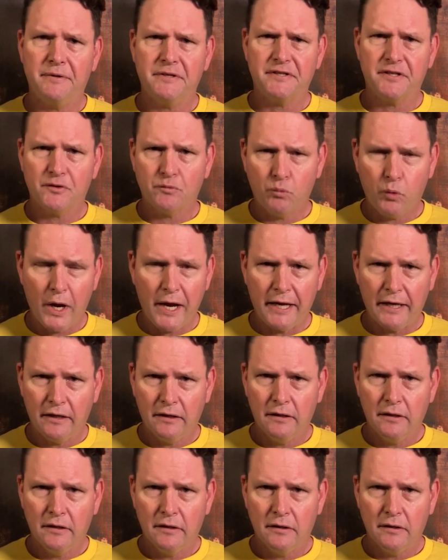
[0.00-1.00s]
He says, wait,
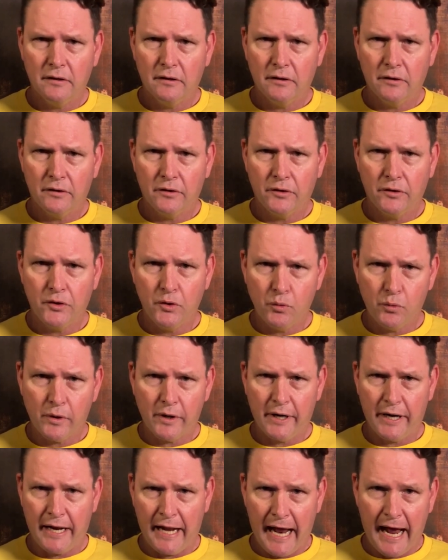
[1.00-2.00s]
you
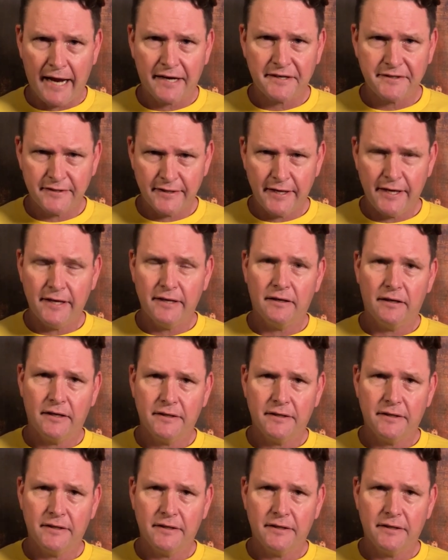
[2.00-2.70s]
were in an accident?